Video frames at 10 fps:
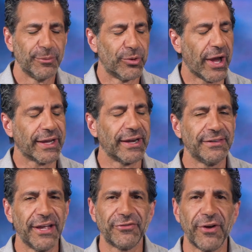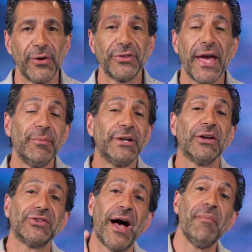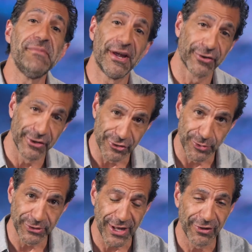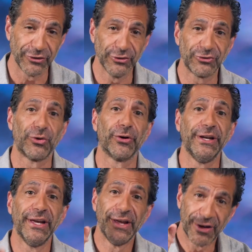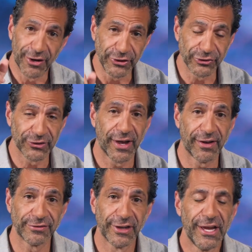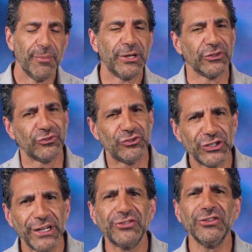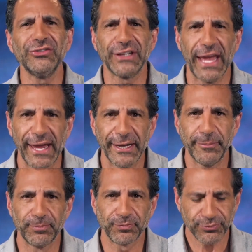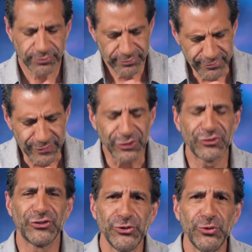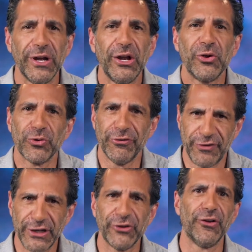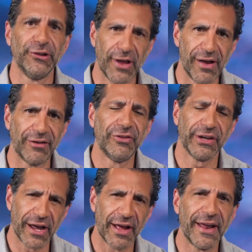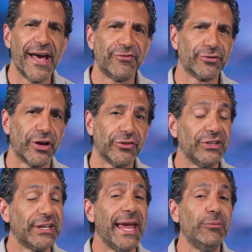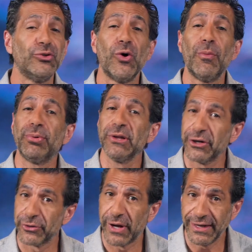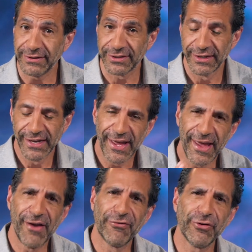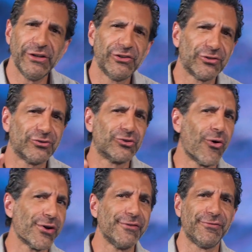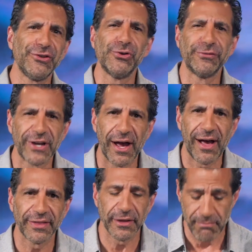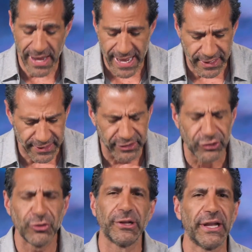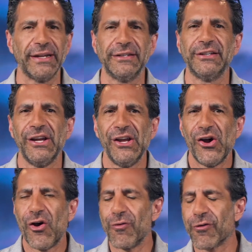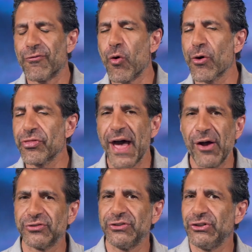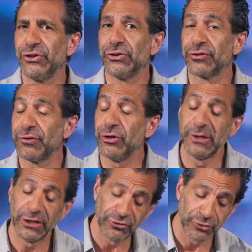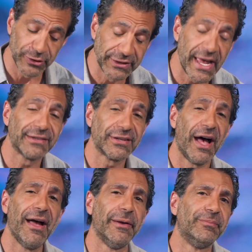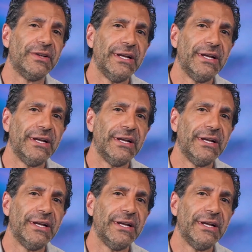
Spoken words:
Boy, I can identify with that, because I'm never going to quit telling the story of his love. Because Jesus came to reveal the love that God had for us. He came to obliterate every distorted view of God that man had accumulated over 4,000 years of human history at that time.